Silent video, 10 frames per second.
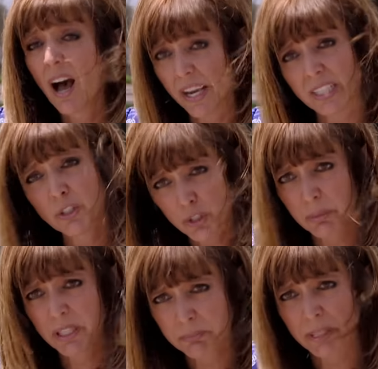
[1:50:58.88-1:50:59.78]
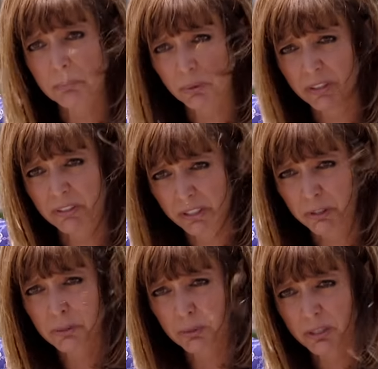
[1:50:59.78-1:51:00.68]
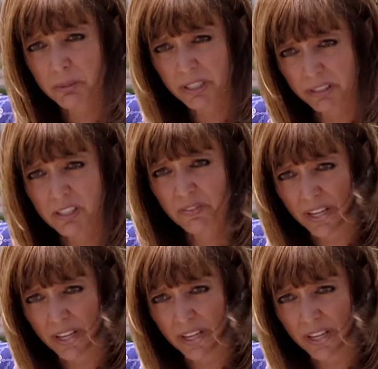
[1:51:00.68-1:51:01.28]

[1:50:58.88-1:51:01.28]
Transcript: I need you to be the big brother that you're supposed to be to this